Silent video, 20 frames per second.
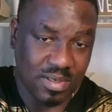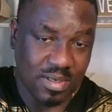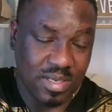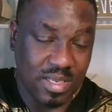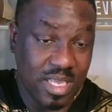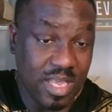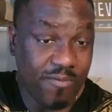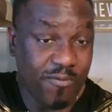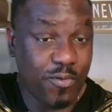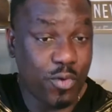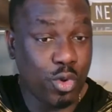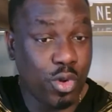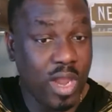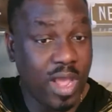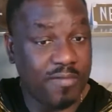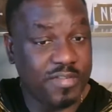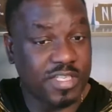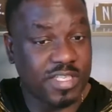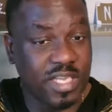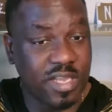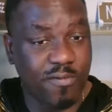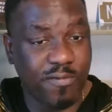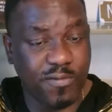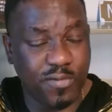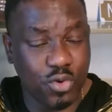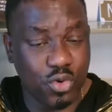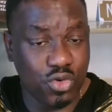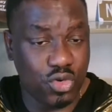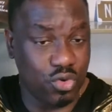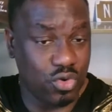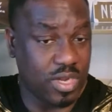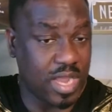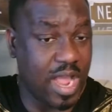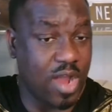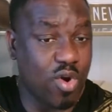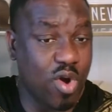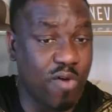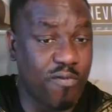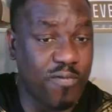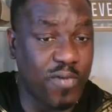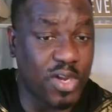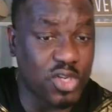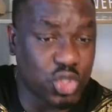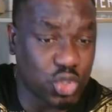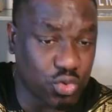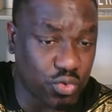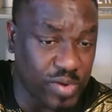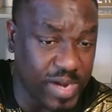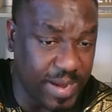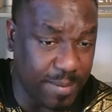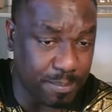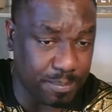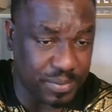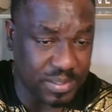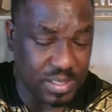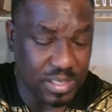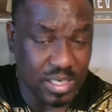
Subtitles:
If you love seafood, you can go for shrimp.